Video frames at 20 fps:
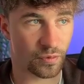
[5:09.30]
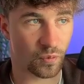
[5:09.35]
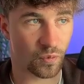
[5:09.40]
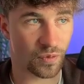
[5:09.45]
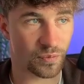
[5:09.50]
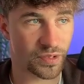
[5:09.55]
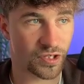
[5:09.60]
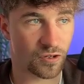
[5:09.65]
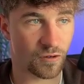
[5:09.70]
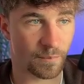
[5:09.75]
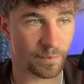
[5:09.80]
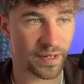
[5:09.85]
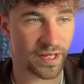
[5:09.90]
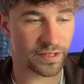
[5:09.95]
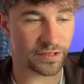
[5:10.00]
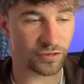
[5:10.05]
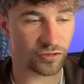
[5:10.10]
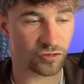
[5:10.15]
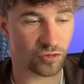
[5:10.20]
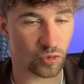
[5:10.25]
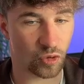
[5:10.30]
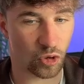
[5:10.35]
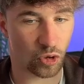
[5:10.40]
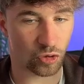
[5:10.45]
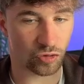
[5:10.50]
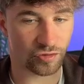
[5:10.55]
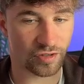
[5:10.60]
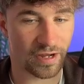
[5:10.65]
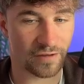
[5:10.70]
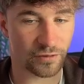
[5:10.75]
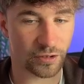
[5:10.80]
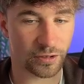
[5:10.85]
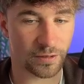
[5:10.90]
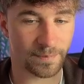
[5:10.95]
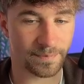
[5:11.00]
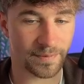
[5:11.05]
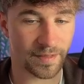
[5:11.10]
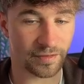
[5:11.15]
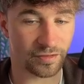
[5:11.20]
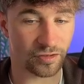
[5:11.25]
When we compare this to Host Havoc,
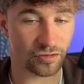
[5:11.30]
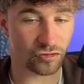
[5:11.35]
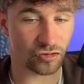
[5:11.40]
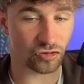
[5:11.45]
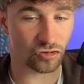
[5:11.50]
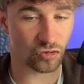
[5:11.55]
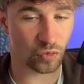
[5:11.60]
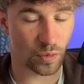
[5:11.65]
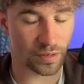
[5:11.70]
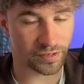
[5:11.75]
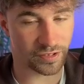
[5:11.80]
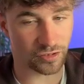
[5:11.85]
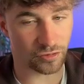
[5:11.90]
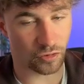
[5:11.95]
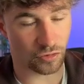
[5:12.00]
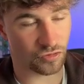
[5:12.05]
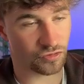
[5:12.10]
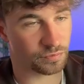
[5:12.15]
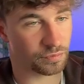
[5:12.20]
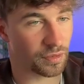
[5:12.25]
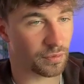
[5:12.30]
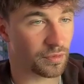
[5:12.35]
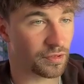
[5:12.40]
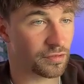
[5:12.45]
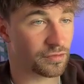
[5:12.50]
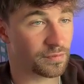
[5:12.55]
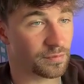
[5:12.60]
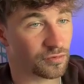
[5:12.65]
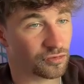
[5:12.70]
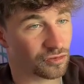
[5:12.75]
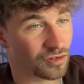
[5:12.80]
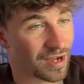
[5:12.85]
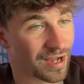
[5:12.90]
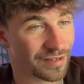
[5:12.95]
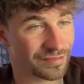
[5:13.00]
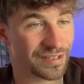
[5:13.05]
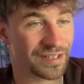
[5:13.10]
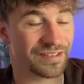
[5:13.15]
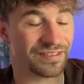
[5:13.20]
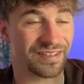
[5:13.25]
this is just $20 per month. So
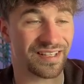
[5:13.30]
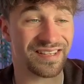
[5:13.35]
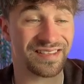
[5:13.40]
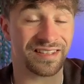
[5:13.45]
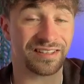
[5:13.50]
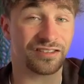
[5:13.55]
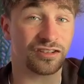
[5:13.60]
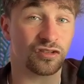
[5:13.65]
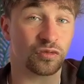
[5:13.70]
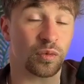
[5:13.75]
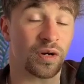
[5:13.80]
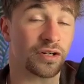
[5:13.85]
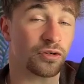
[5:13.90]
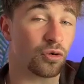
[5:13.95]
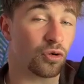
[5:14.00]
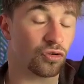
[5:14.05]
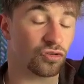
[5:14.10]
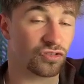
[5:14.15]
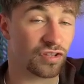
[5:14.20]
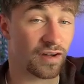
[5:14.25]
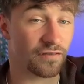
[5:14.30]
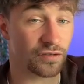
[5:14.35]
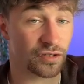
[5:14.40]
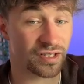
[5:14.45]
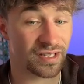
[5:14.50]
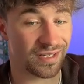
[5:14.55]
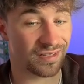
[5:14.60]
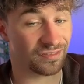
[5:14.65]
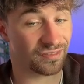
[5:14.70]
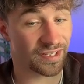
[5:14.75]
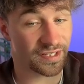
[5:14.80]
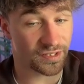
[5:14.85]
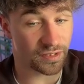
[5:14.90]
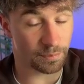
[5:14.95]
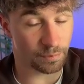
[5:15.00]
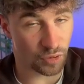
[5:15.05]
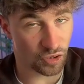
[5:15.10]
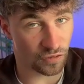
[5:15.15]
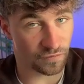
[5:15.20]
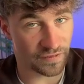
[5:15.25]
as I said, this is why Host Havoc is like the
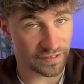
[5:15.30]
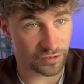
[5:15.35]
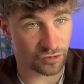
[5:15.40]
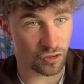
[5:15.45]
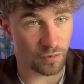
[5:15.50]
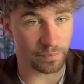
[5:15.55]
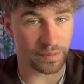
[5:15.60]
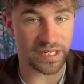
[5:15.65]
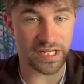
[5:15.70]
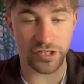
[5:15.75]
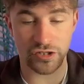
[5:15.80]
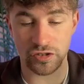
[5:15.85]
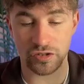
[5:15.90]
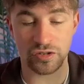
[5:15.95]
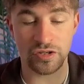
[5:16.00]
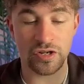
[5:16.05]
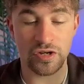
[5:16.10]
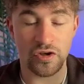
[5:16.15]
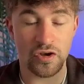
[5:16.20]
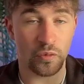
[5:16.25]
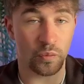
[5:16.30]
perfect combination.